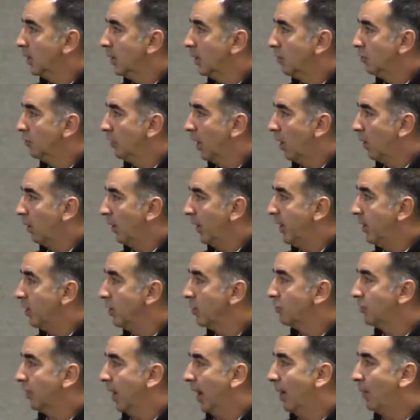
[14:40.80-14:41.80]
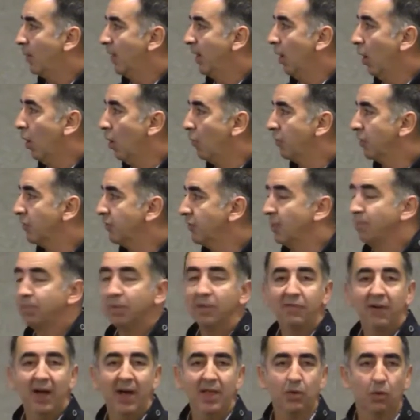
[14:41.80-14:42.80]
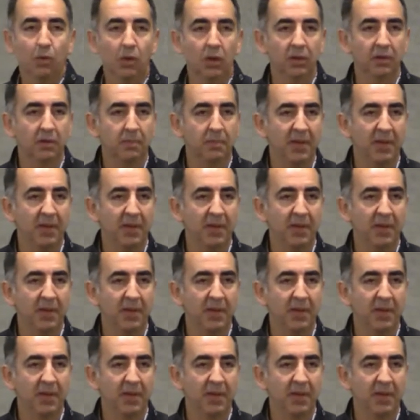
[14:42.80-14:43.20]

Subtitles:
So I want to oversimplify the world of